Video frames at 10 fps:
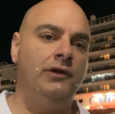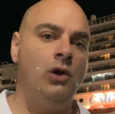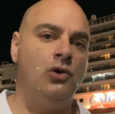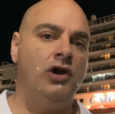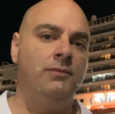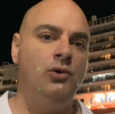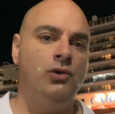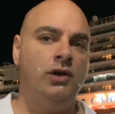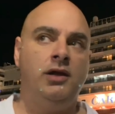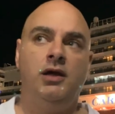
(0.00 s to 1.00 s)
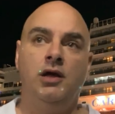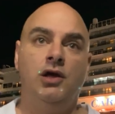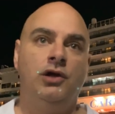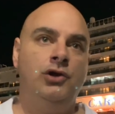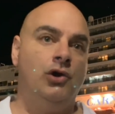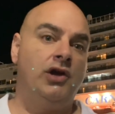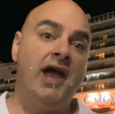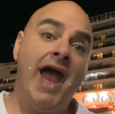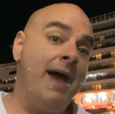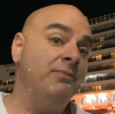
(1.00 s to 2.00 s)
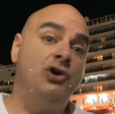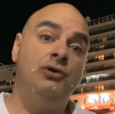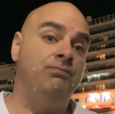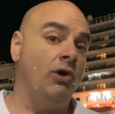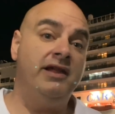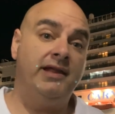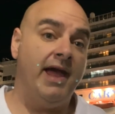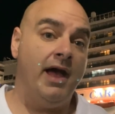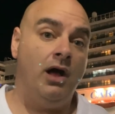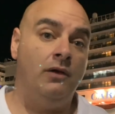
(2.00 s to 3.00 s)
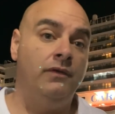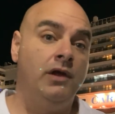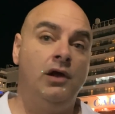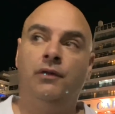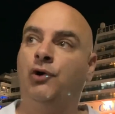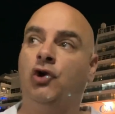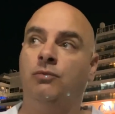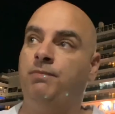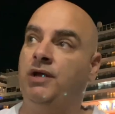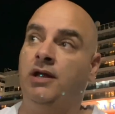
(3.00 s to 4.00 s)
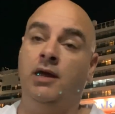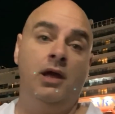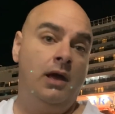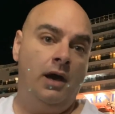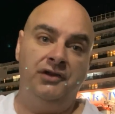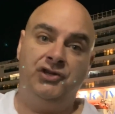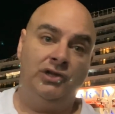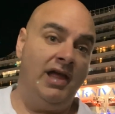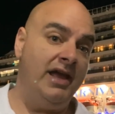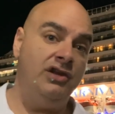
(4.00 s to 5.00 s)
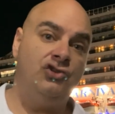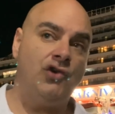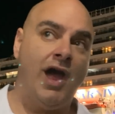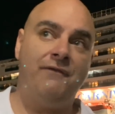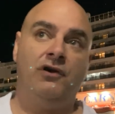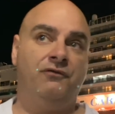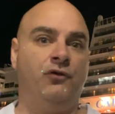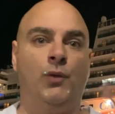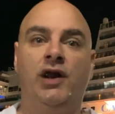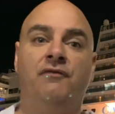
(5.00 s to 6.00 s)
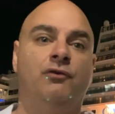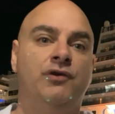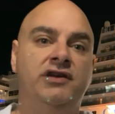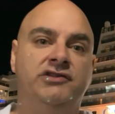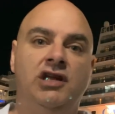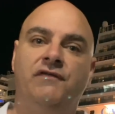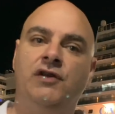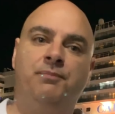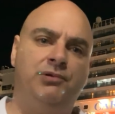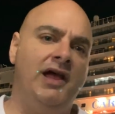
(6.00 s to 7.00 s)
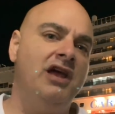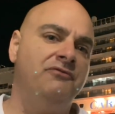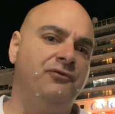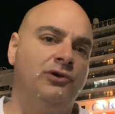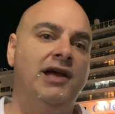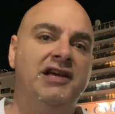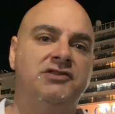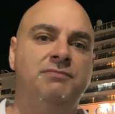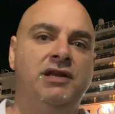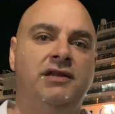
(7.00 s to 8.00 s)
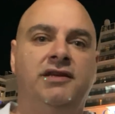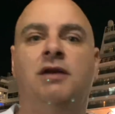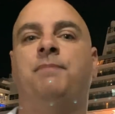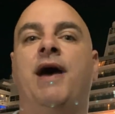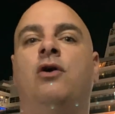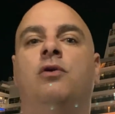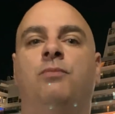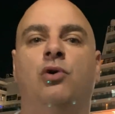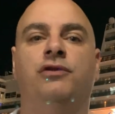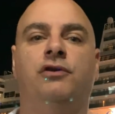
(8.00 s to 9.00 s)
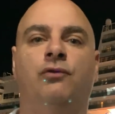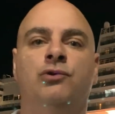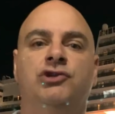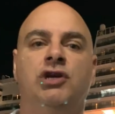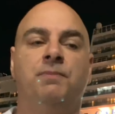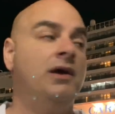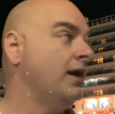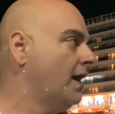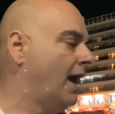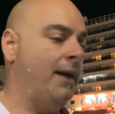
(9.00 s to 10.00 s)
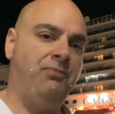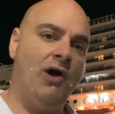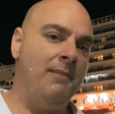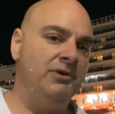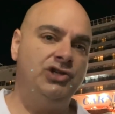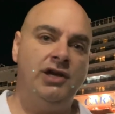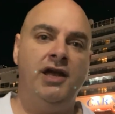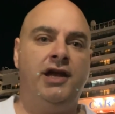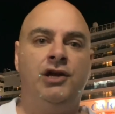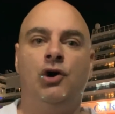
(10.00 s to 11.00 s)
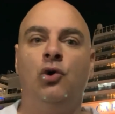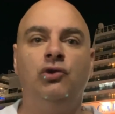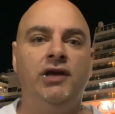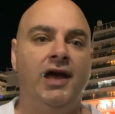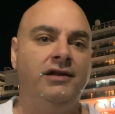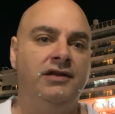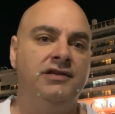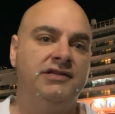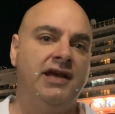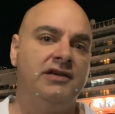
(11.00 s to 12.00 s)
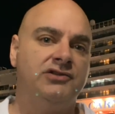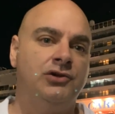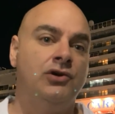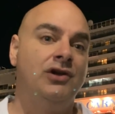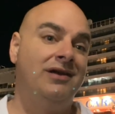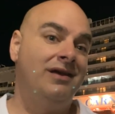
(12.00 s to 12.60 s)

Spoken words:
the local community, your cab could break down, there could be a delay in traffic for whatever reason. If you plan for last minute to get back on board the cruise ship, I promise you it can only end in disaster.